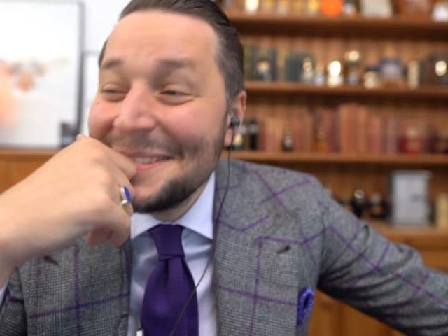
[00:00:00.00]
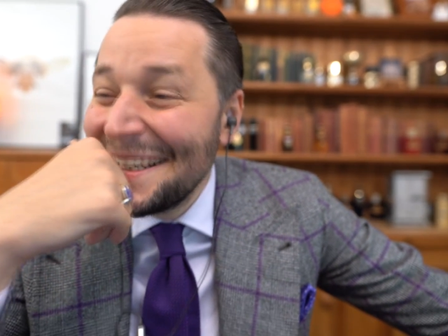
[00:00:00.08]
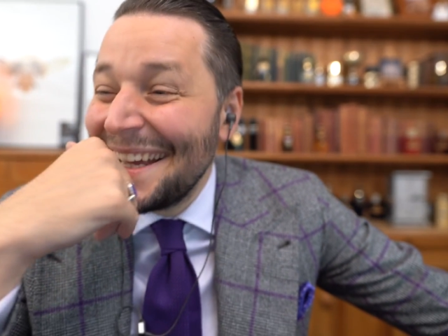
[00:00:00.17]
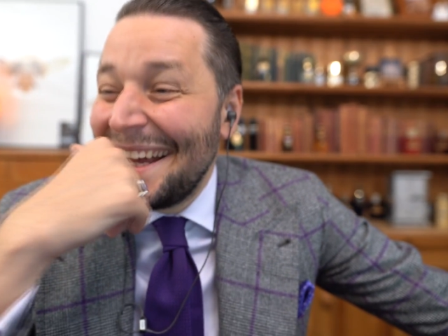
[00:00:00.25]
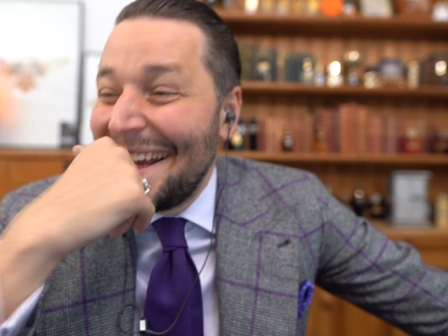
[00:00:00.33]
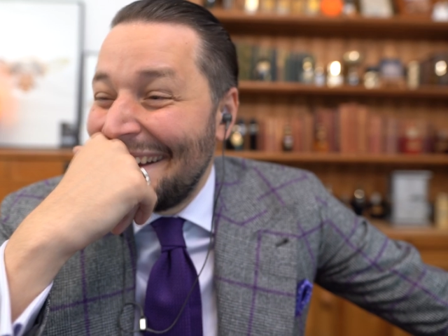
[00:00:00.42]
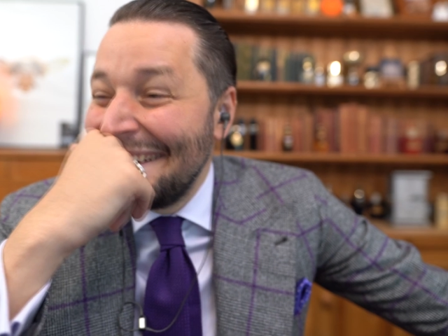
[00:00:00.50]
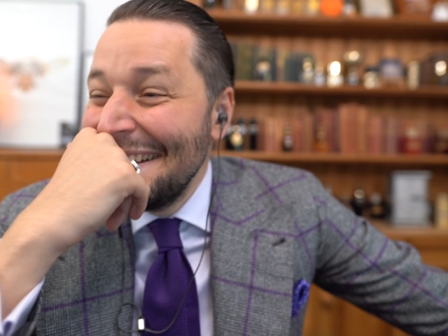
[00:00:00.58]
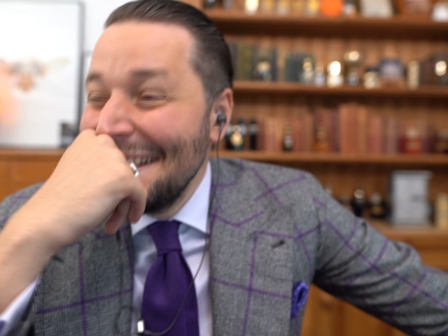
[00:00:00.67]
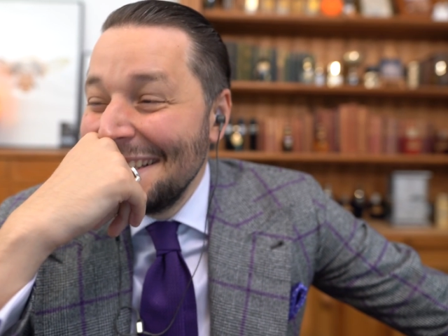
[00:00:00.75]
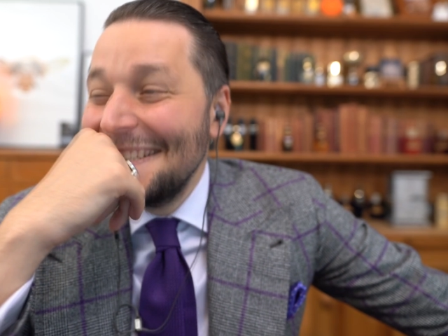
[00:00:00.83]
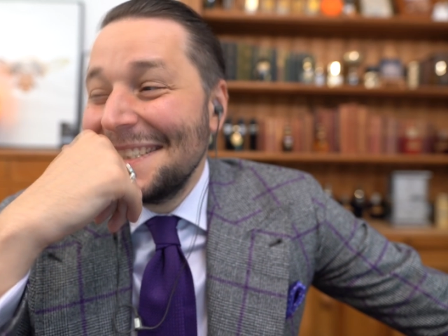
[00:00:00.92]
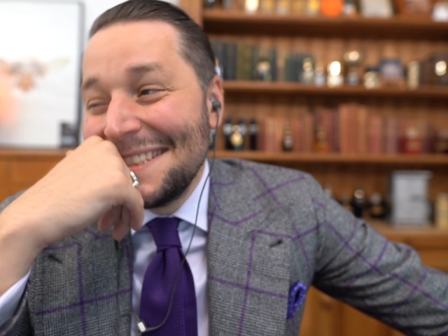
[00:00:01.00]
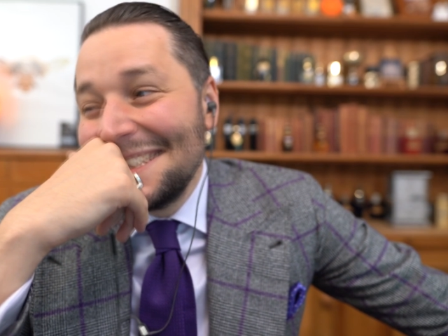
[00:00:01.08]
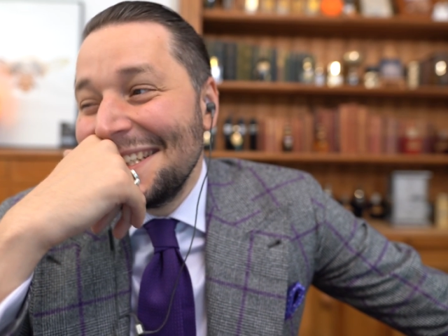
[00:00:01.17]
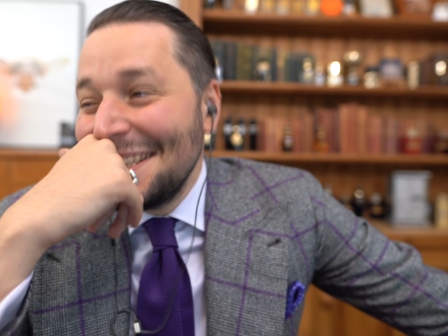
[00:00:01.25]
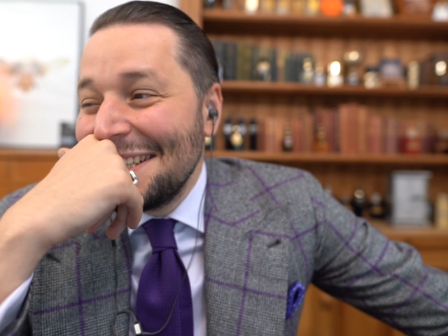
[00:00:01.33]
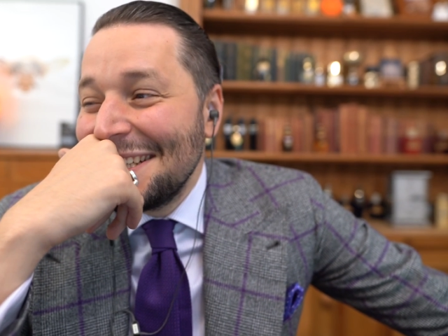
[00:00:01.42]
I
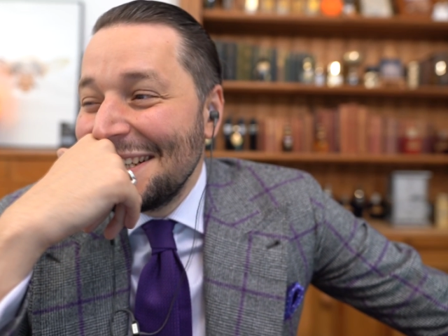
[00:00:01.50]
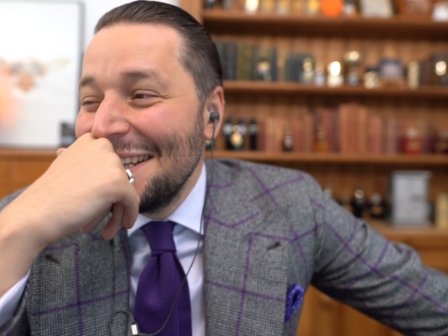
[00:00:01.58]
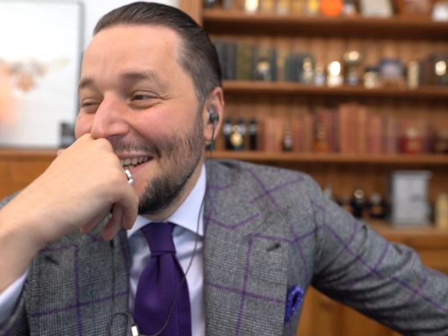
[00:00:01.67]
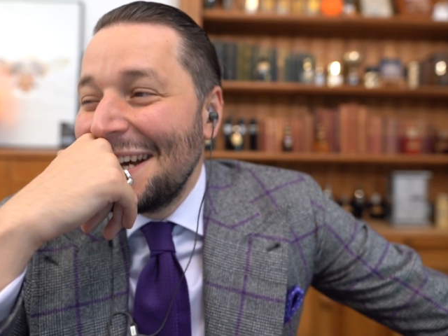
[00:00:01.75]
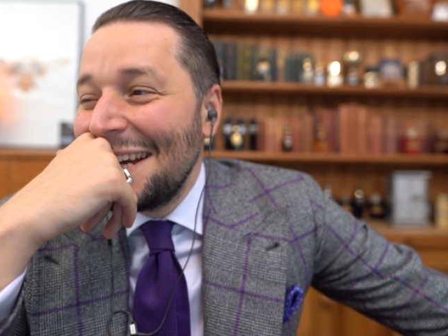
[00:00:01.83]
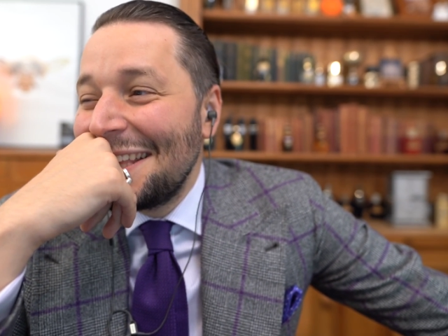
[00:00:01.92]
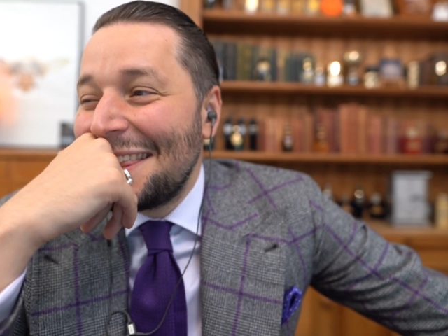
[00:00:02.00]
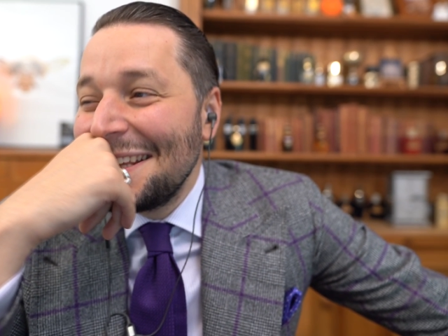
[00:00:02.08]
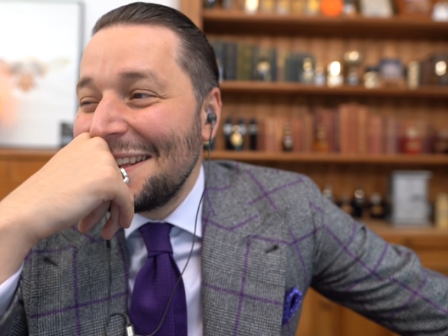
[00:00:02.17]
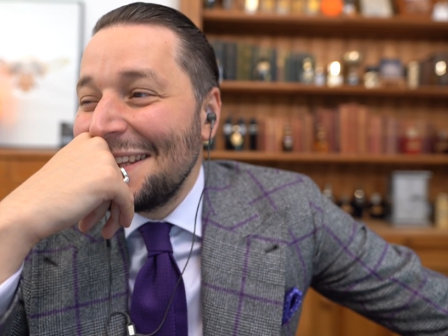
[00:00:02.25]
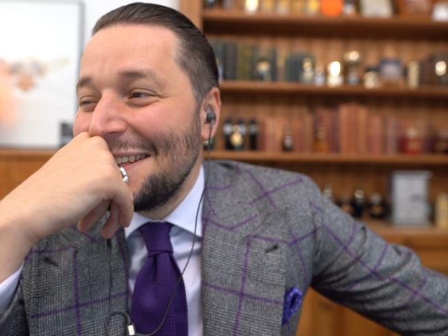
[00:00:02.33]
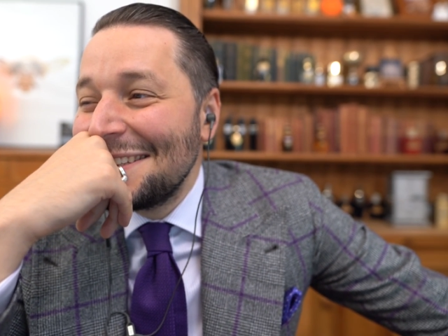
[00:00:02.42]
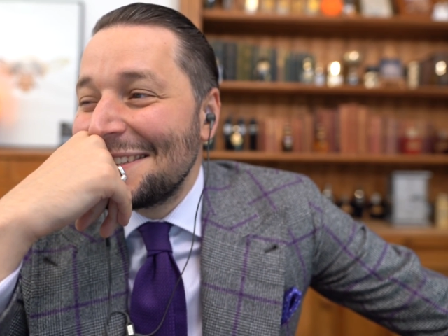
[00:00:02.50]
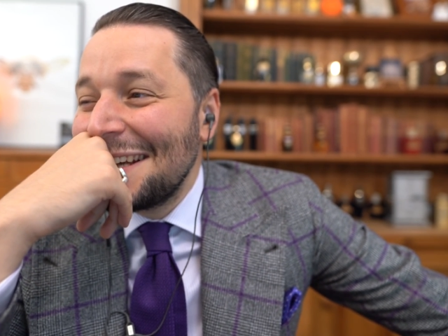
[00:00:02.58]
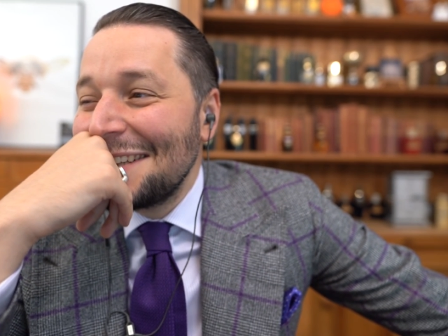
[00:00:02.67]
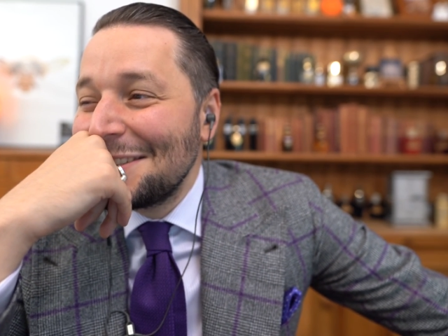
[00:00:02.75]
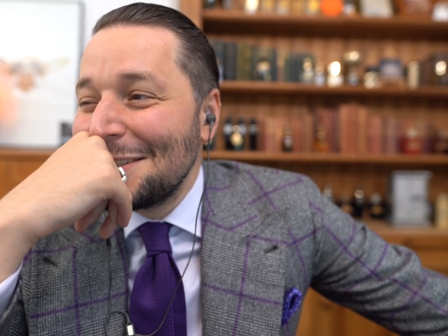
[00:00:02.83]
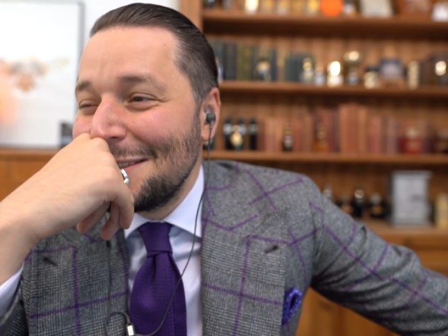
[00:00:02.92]
think the
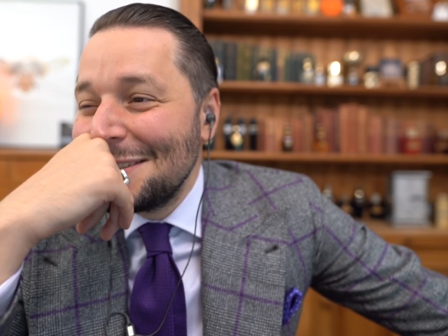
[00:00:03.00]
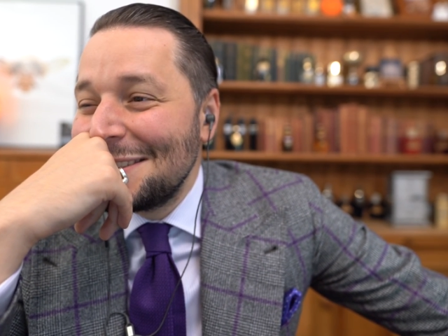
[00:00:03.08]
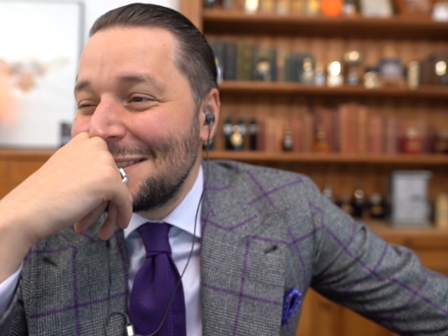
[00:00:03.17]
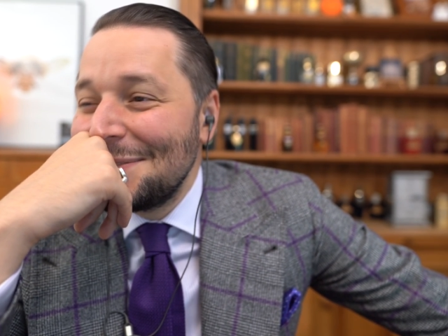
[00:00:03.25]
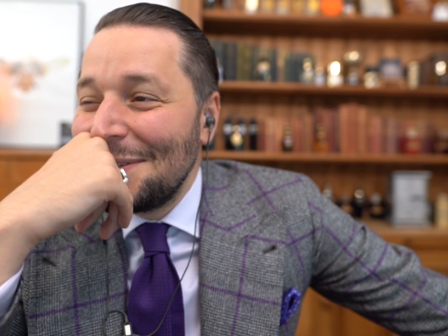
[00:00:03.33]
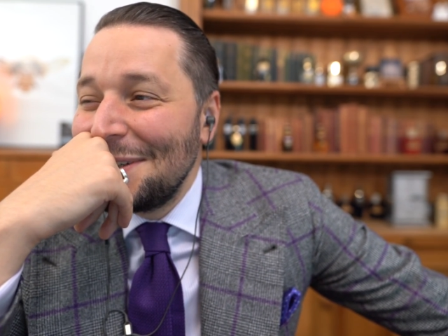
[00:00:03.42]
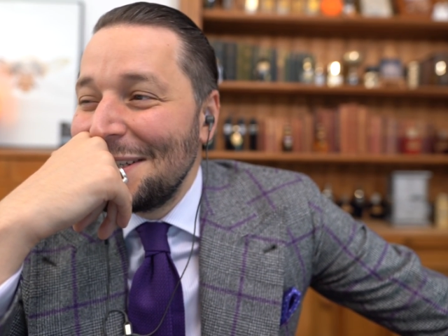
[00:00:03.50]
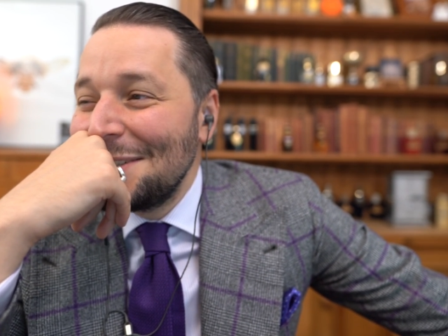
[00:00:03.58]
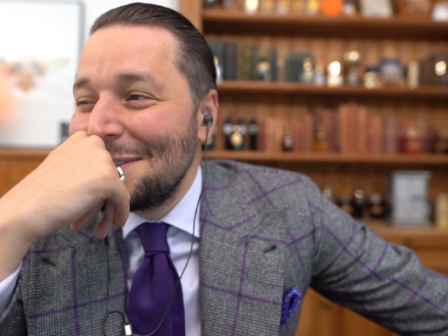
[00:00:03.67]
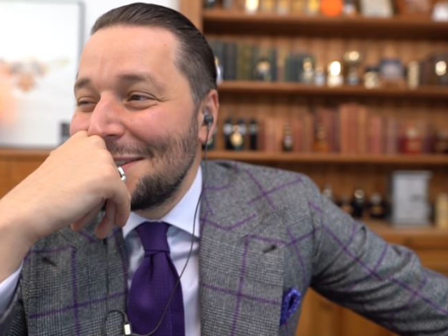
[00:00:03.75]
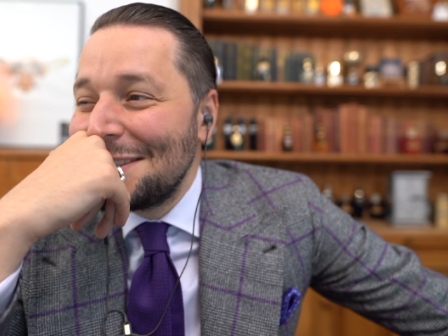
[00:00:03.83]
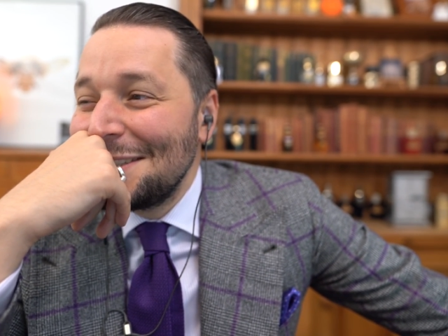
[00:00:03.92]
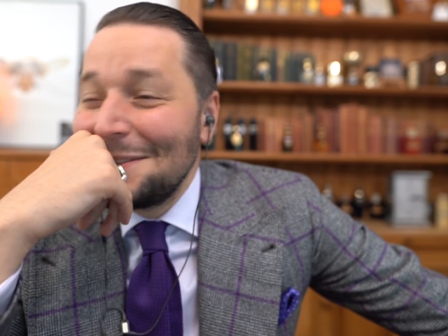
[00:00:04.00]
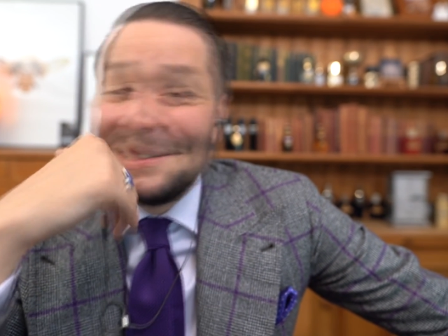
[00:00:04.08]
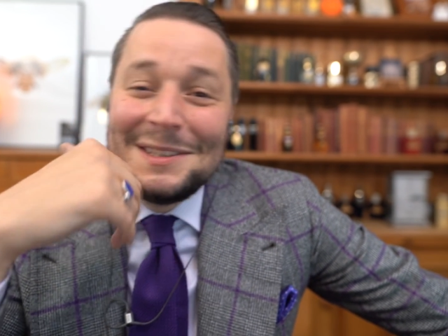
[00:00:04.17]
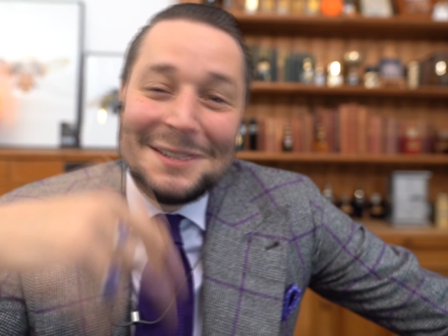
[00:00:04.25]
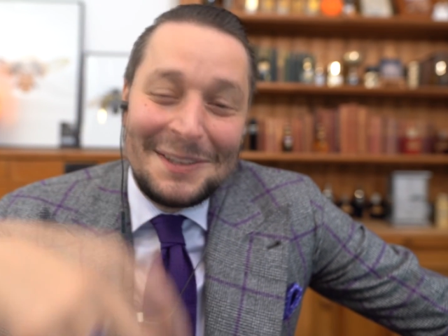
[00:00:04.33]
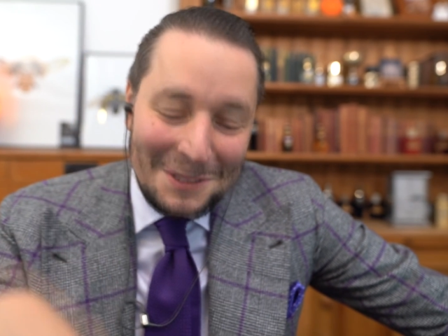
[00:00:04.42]
discussion is very interesting to
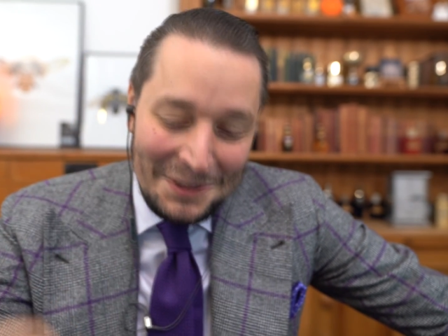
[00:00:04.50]
listen